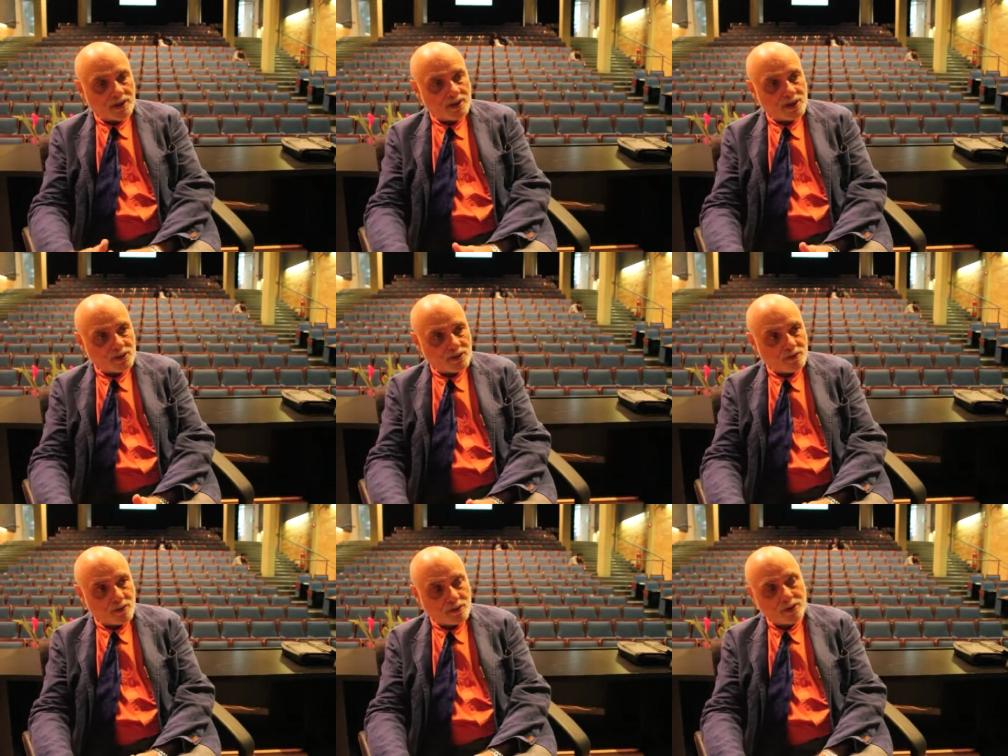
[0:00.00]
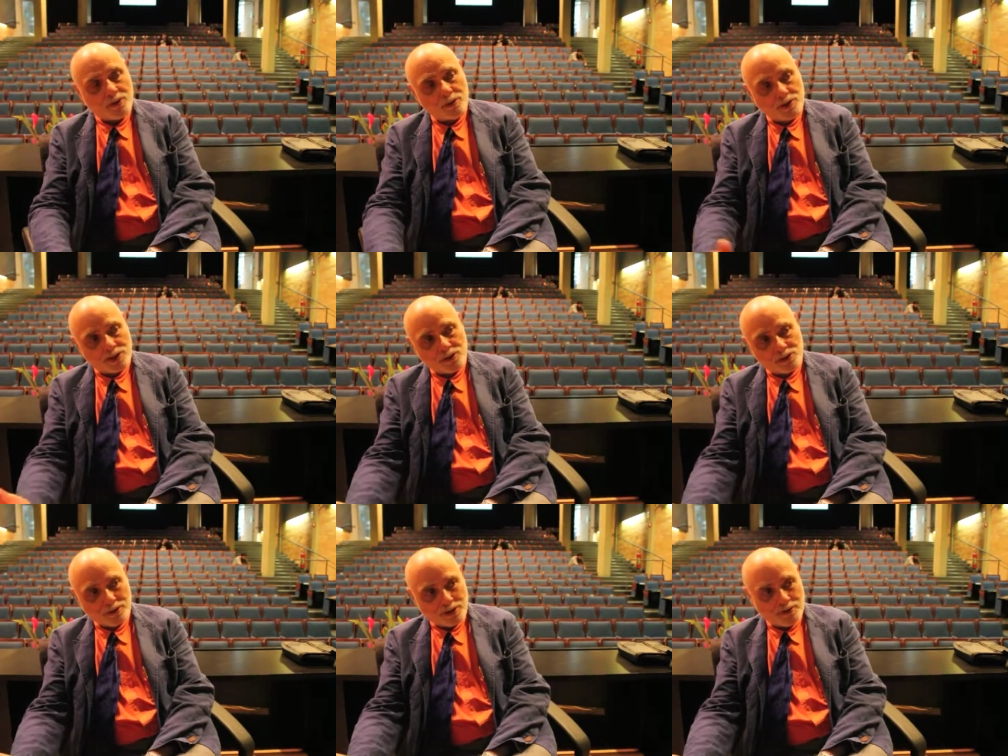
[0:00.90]
and that's converted to another
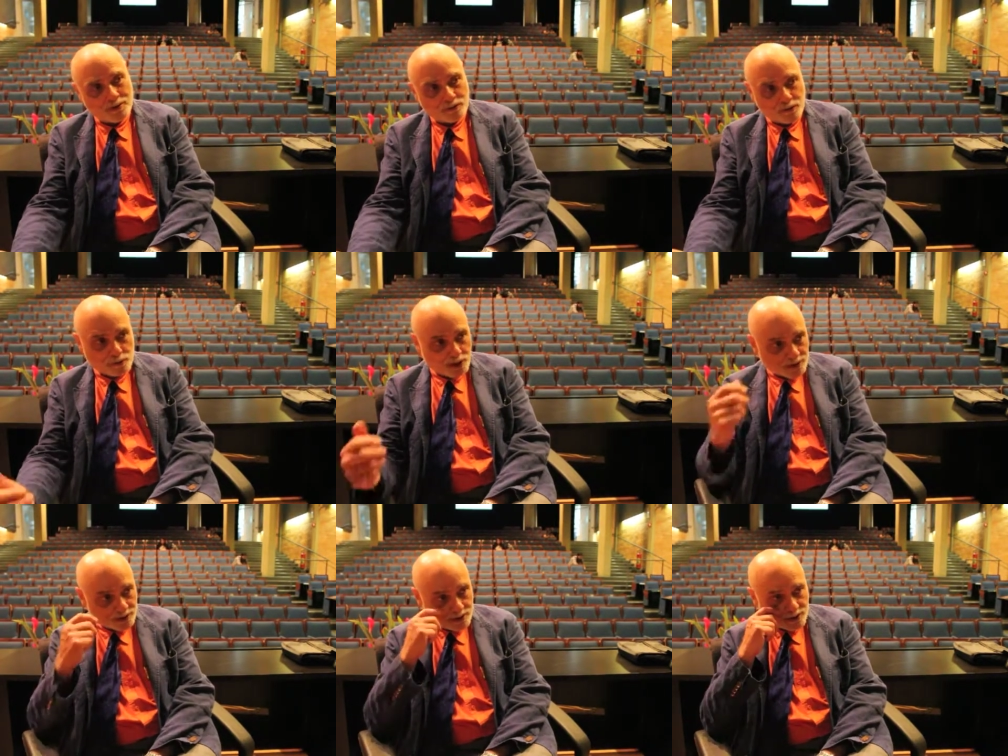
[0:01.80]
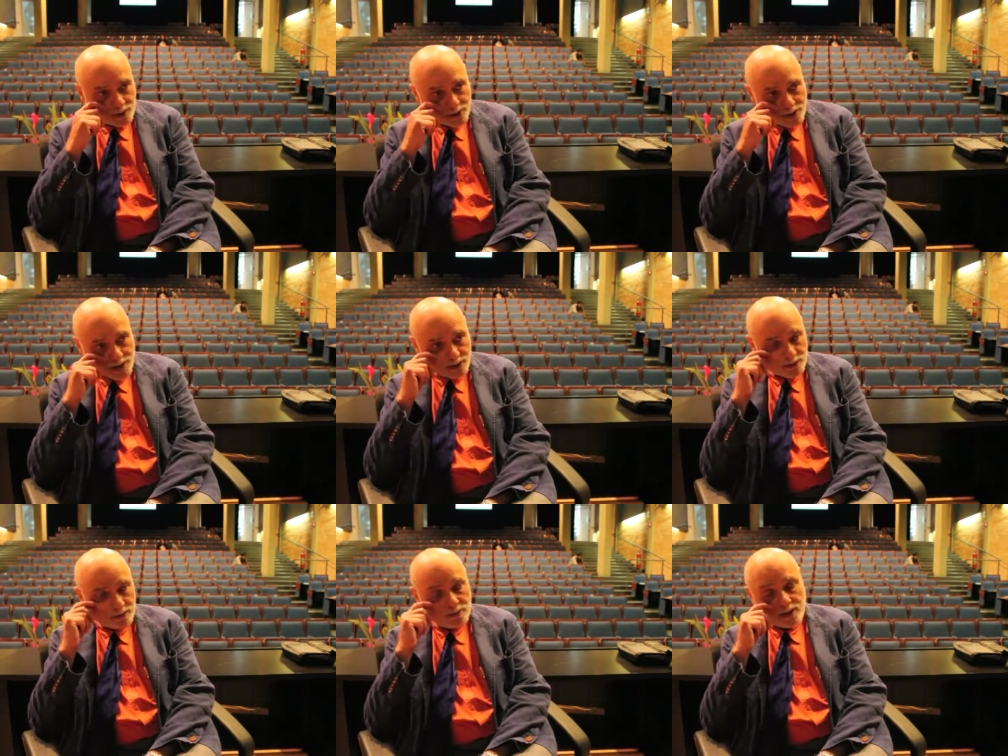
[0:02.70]
string of information that goes out.
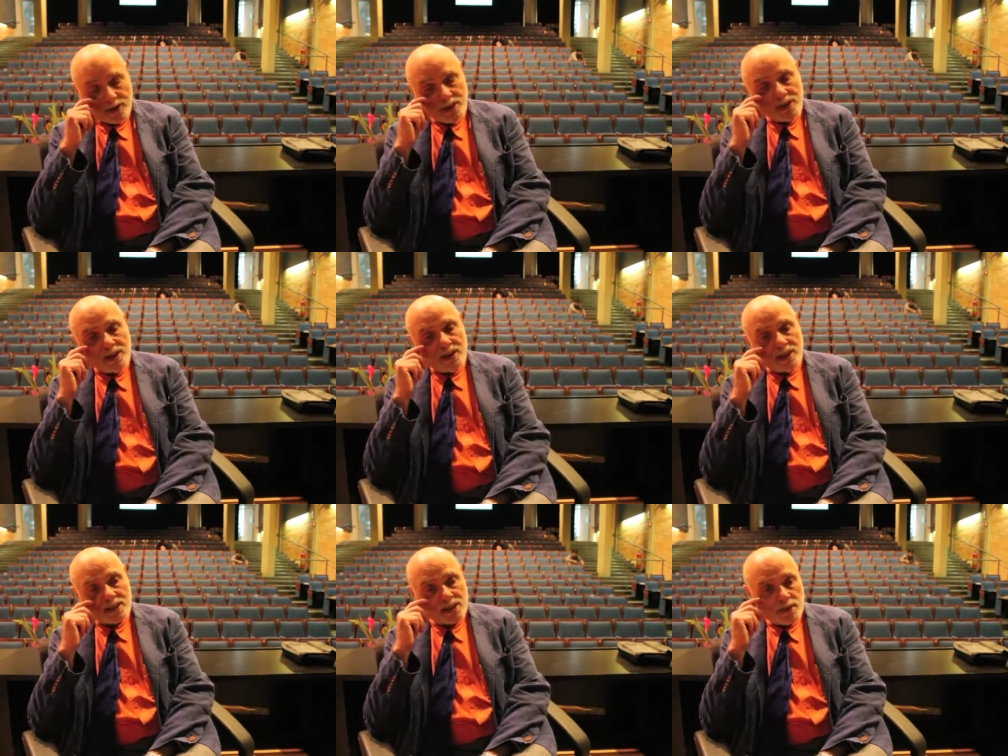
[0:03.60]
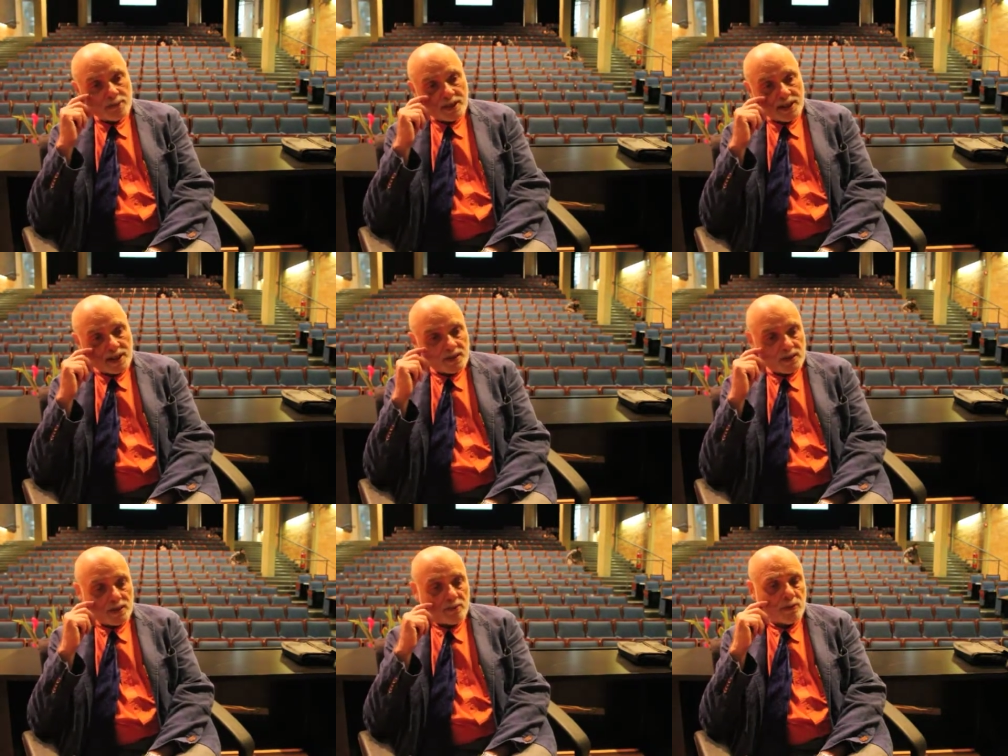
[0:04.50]
Except in the case
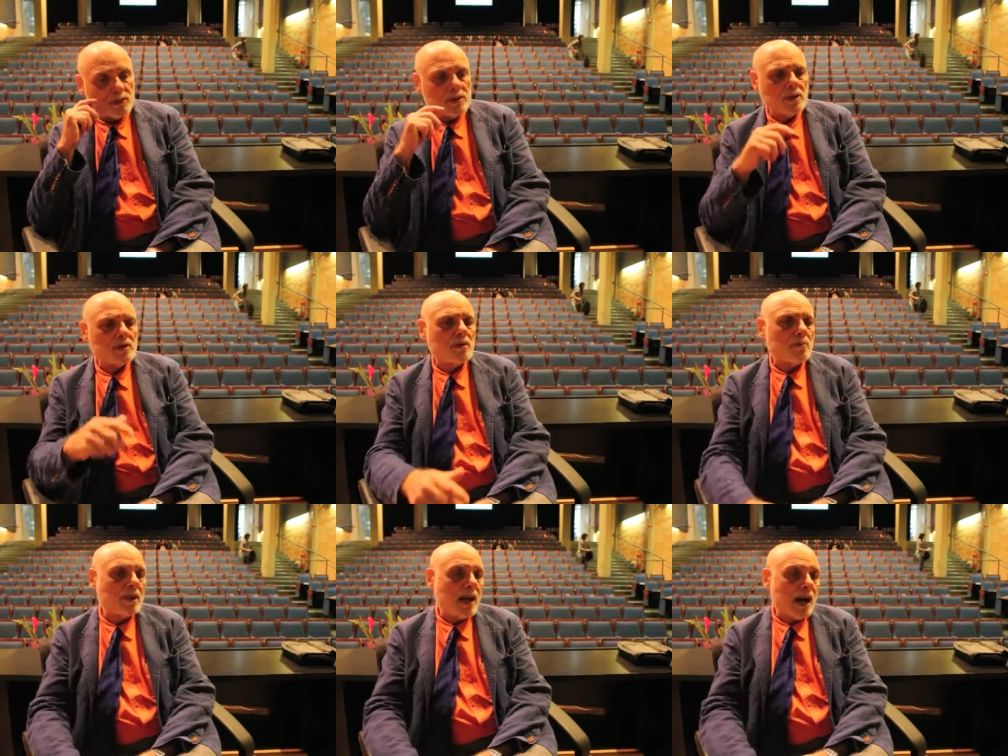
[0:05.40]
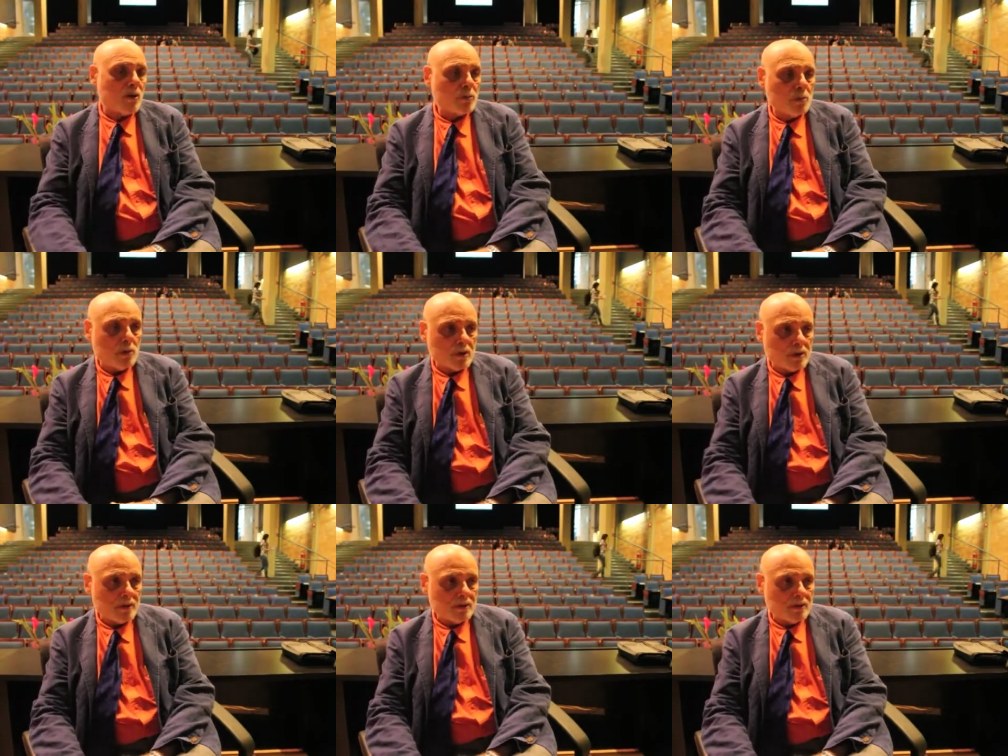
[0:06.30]
of the immune system, the output